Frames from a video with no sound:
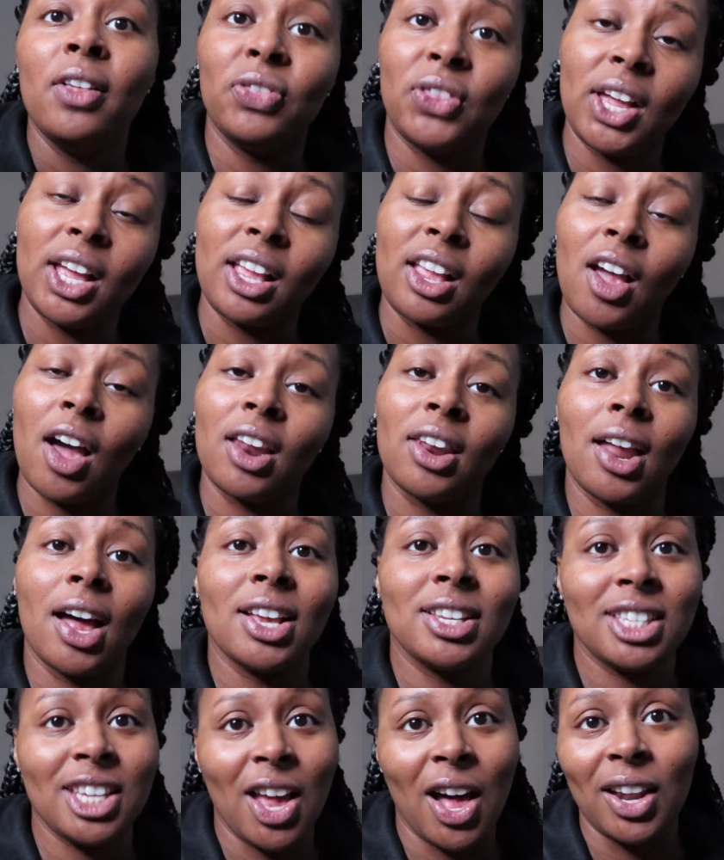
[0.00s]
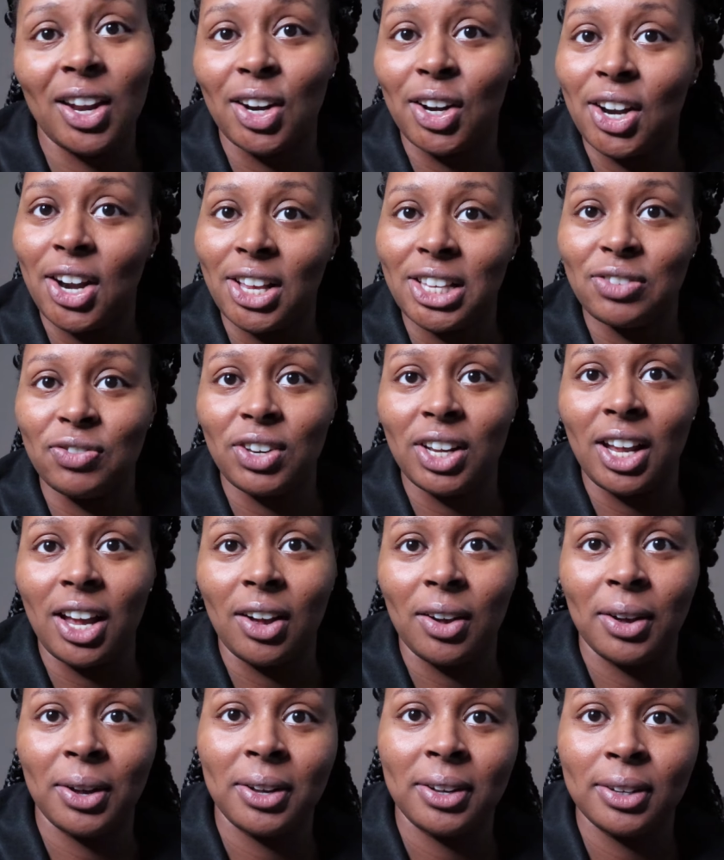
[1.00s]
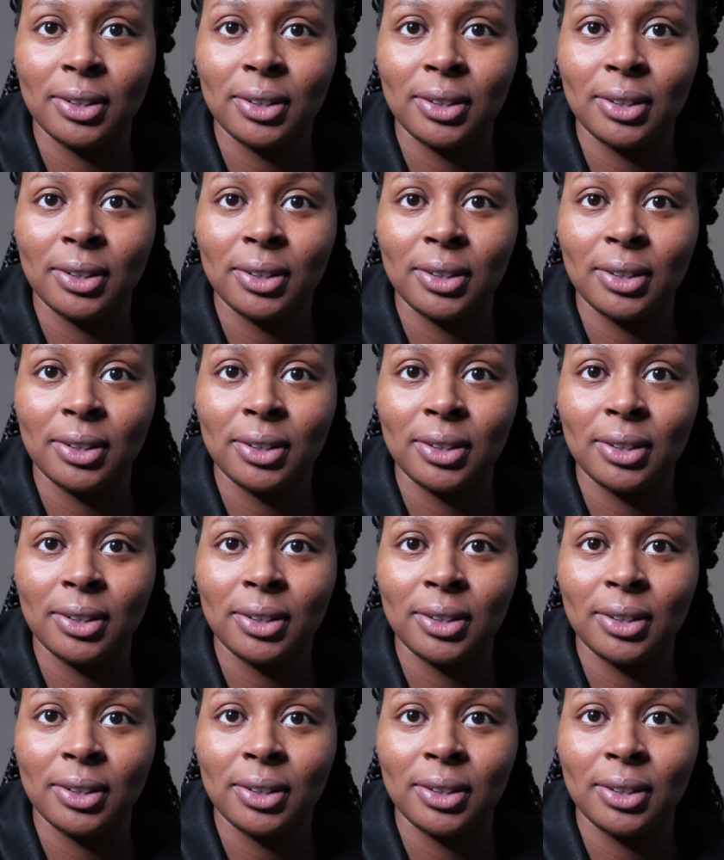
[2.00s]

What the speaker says: Thank y'all, and I'll see y'all in the next video.